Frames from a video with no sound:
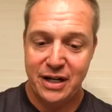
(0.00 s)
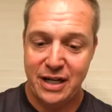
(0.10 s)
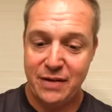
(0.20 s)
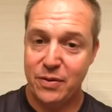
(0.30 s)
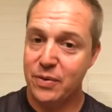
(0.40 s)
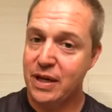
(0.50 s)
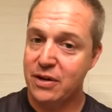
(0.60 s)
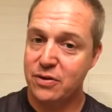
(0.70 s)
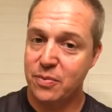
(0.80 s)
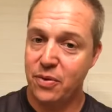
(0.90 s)
even with
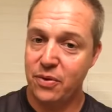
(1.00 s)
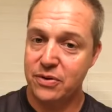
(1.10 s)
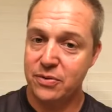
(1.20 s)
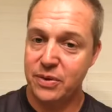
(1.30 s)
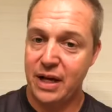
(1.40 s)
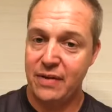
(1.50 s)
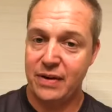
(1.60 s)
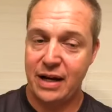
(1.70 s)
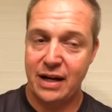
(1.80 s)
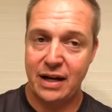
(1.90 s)
extra points. We haven't
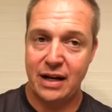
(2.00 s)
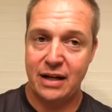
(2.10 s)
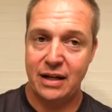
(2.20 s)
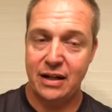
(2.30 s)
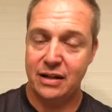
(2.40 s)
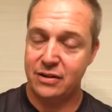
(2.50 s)
had a lot of luck.